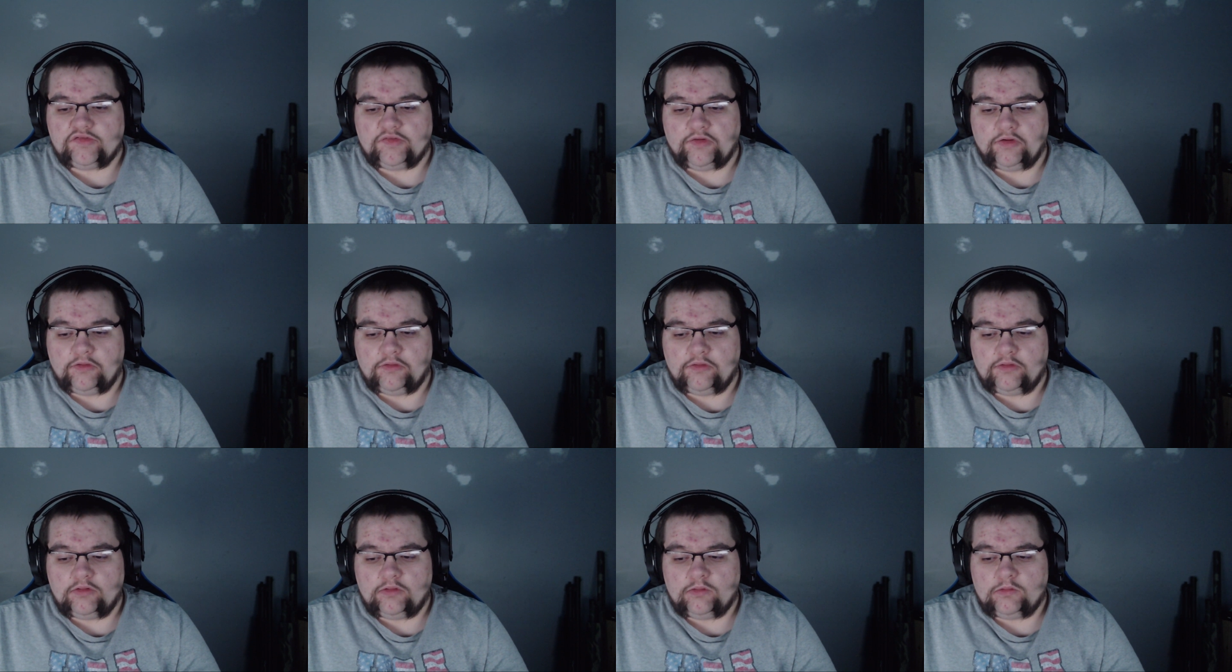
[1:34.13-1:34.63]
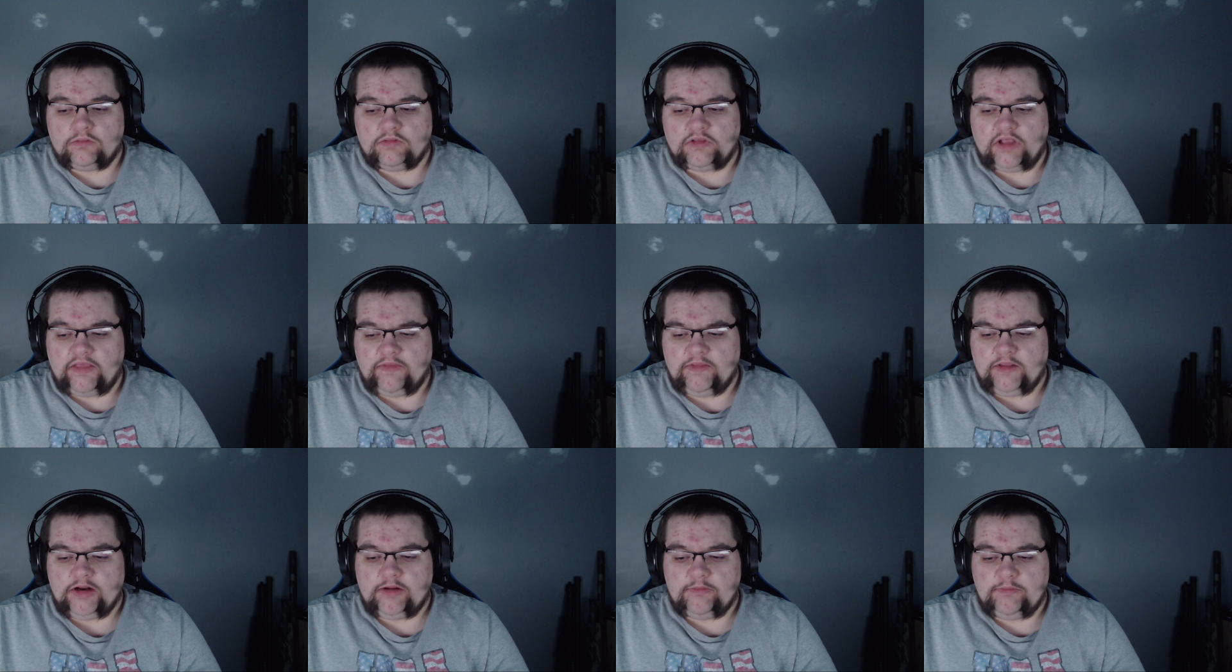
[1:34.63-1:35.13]
So
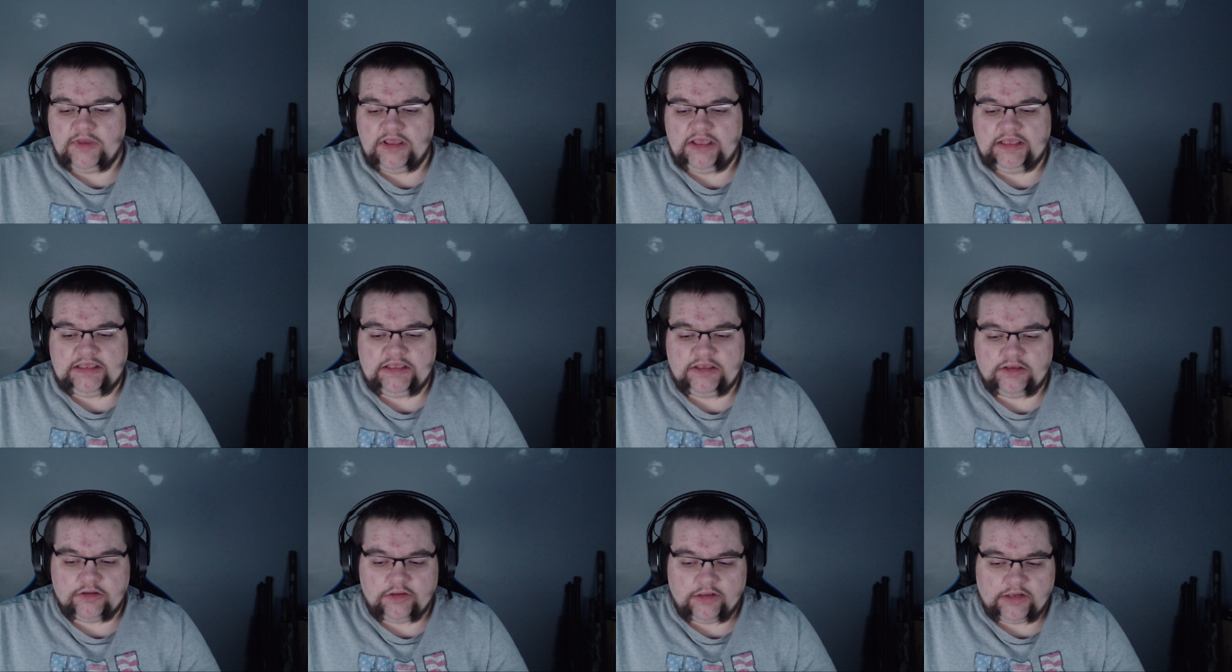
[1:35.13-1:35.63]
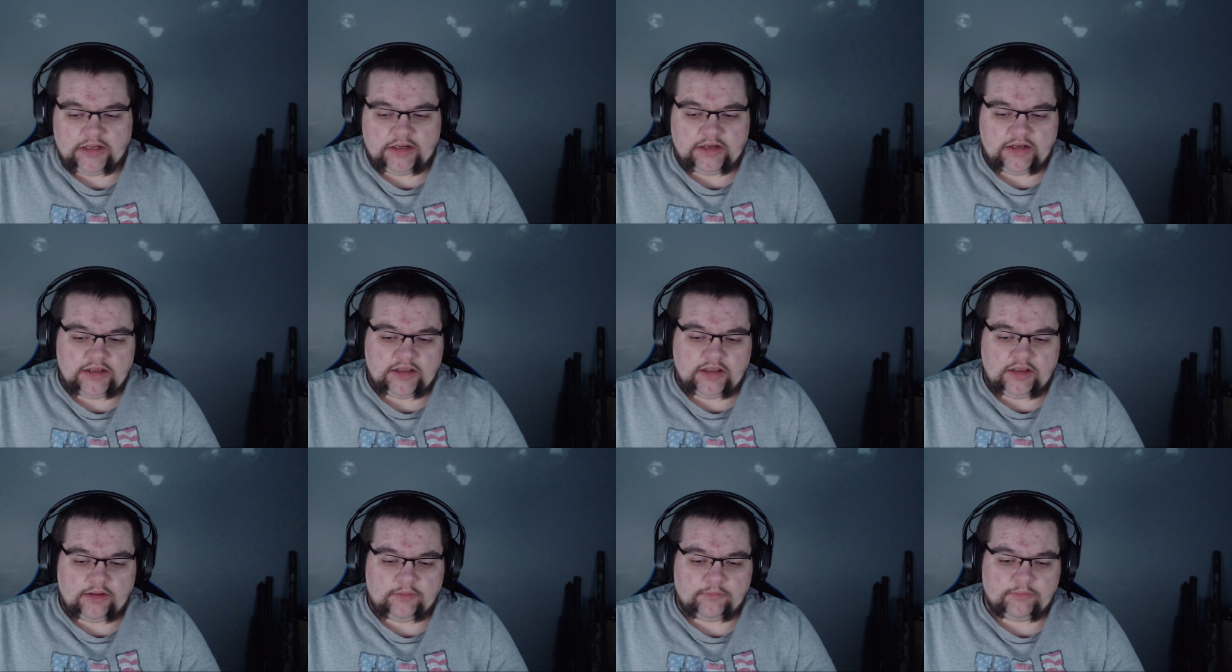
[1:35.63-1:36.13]
now that I'm making good
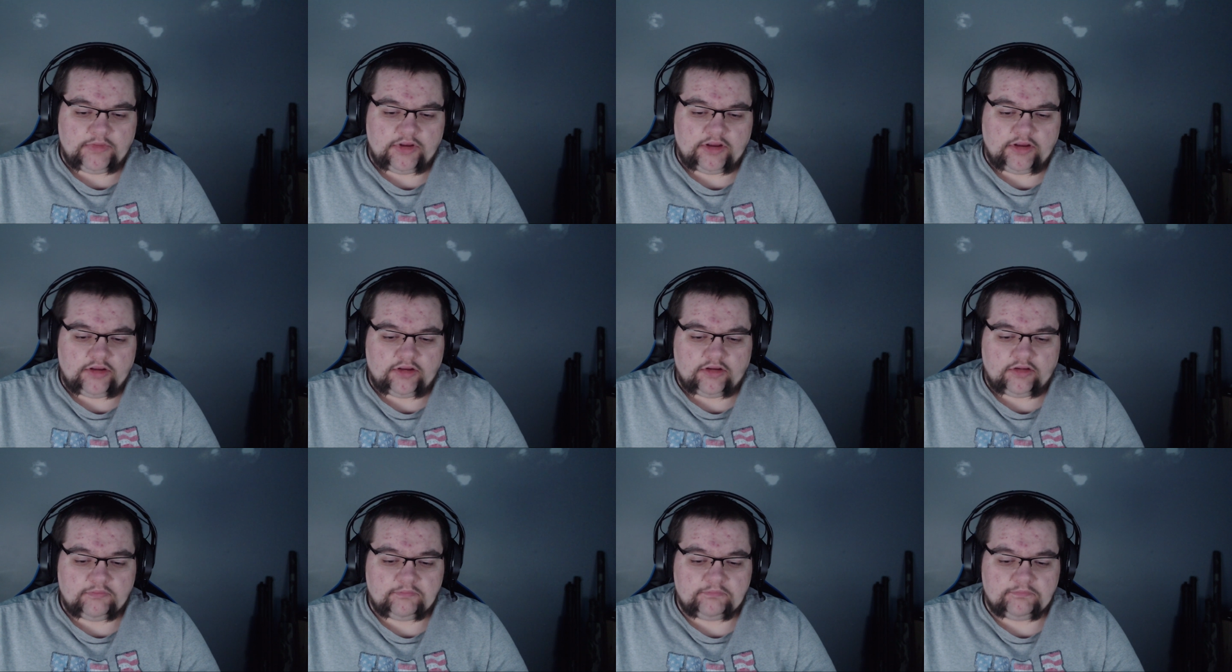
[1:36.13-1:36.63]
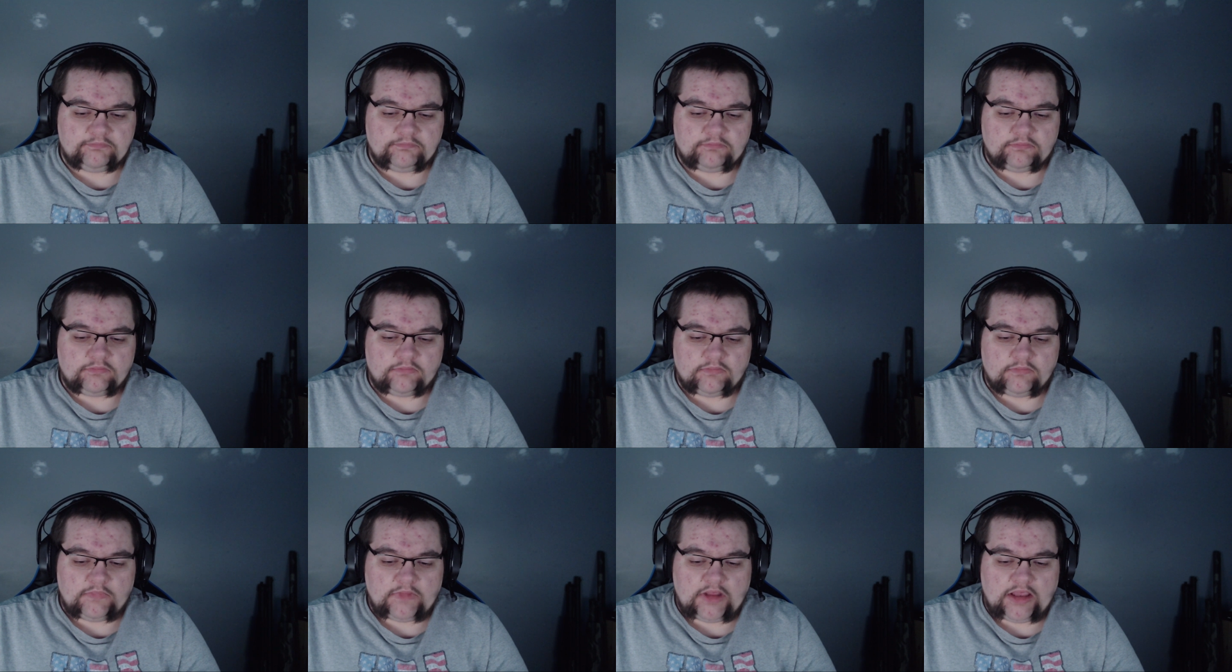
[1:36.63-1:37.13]
income,
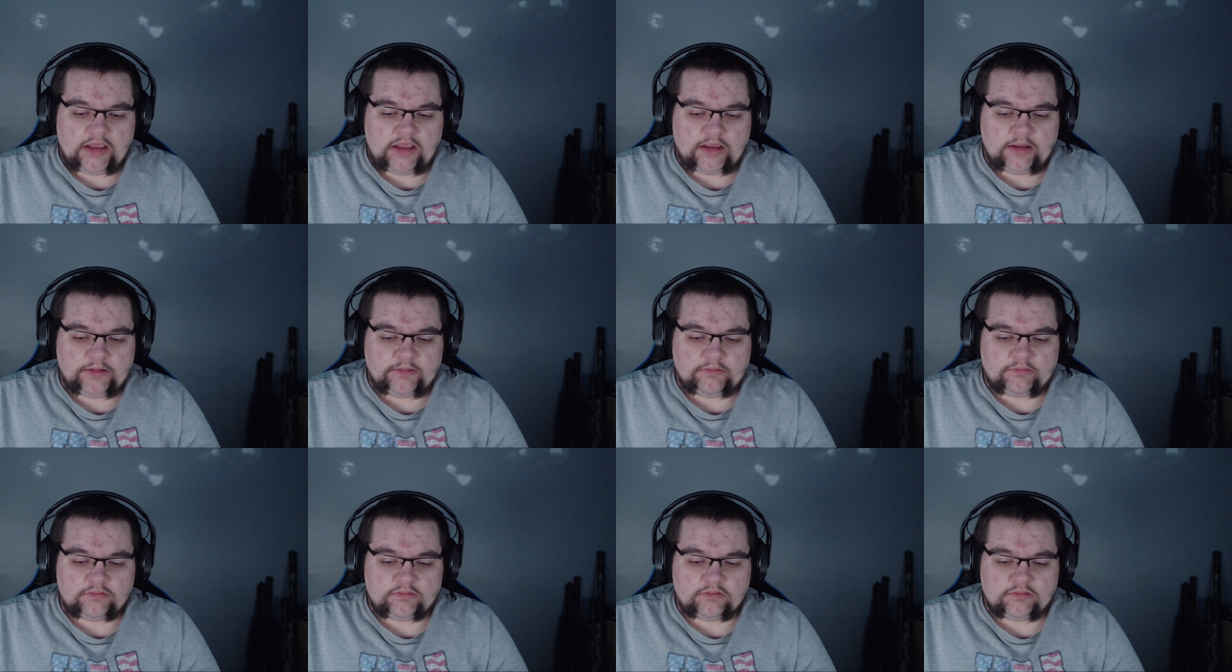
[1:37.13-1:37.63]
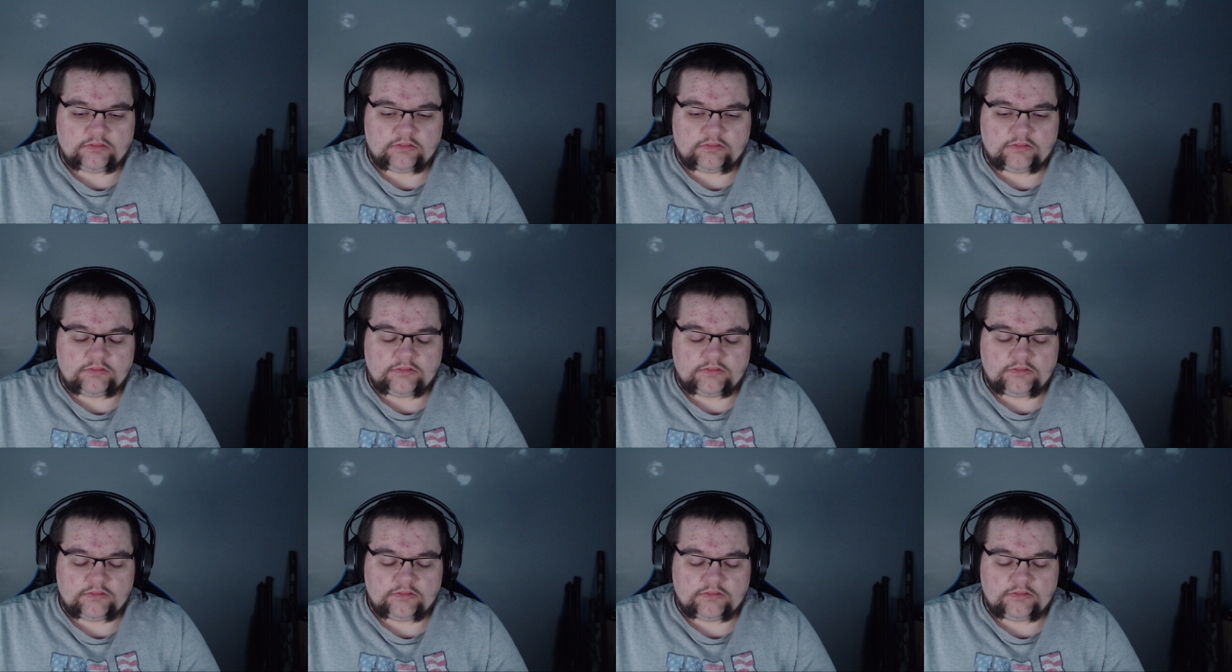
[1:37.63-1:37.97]
and